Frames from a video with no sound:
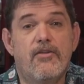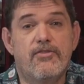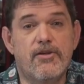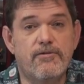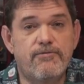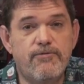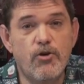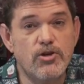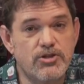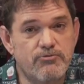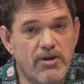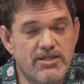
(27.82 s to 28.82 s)
The
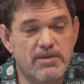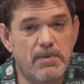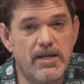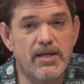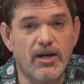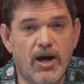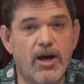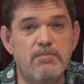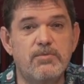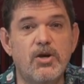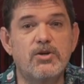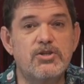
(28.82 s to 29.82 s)
first recipe
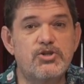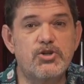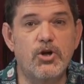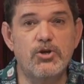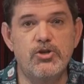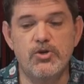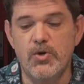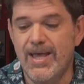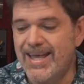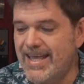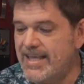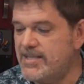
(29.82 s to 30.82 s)
I'm going to show
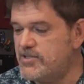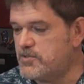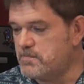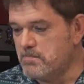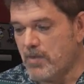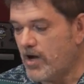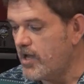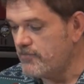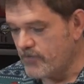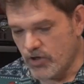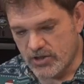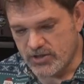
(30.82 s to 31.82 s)
you is my
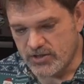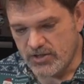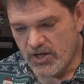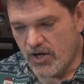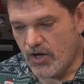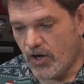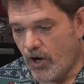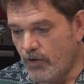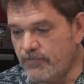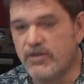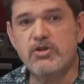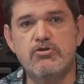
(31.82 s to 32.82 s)
version
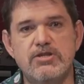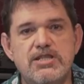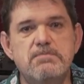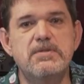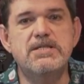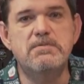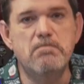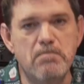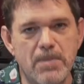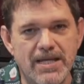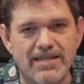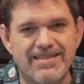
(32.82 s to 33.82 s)
of a Christmas
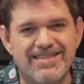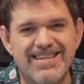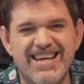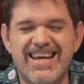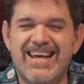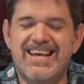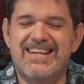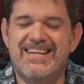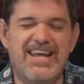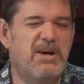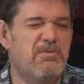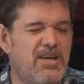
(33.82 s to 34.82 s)
mince.
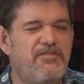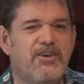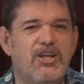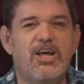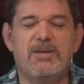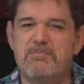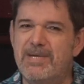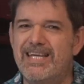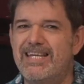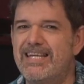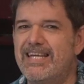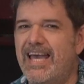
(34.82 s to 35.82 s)
Now, if you're like
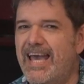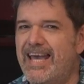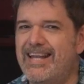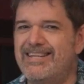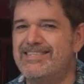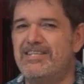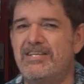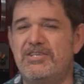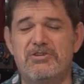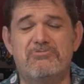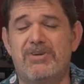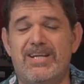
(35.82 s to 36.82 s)
me and
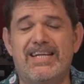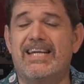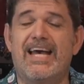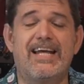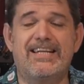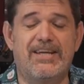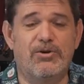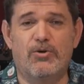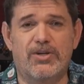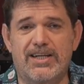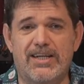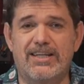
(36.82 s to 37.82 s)
you really can't get
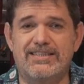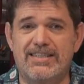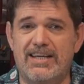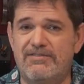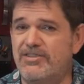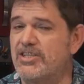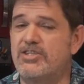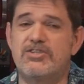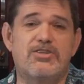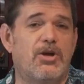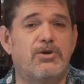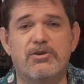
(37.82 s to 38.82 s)
organised enough to
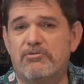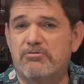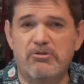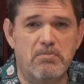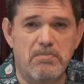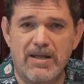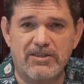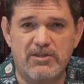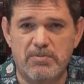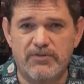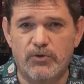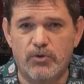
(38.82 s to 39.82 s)
soak it for a
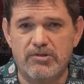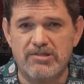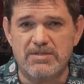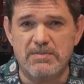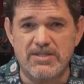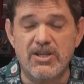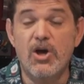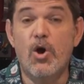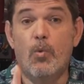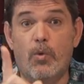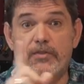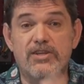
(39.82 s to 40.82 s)
month before Christmas,
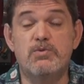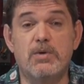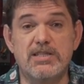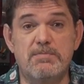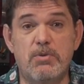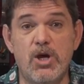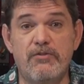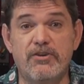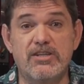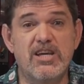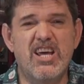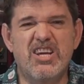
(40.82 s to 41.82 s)
well, this one's
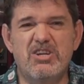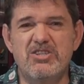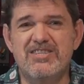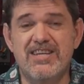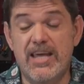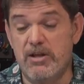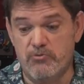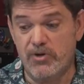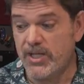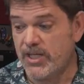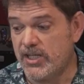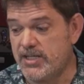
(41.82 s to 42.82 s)
perfect because it
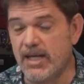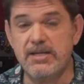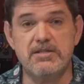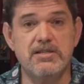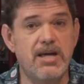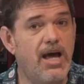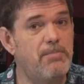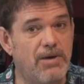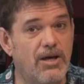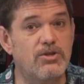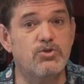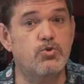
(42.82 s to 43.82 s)
really only takes
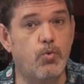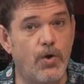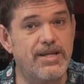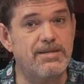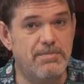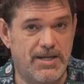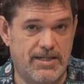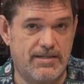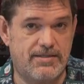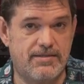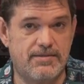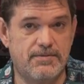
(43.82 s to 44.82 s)
about 20
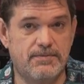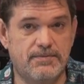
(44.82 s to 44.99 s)
minutes.